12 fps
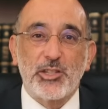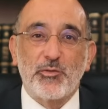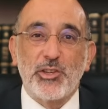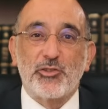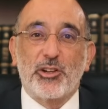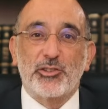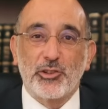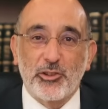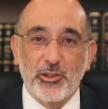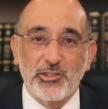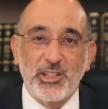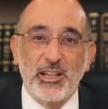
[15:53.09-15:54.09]
of Israel to
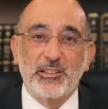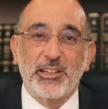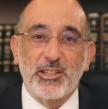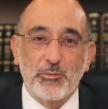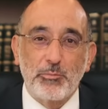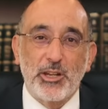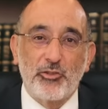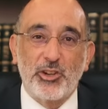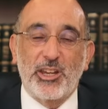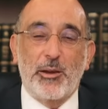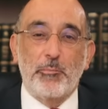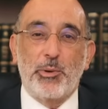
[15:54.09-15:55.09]
curtail its military
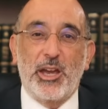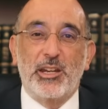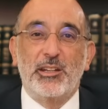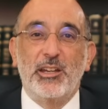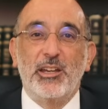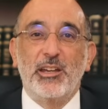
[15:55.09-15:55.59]
campaign.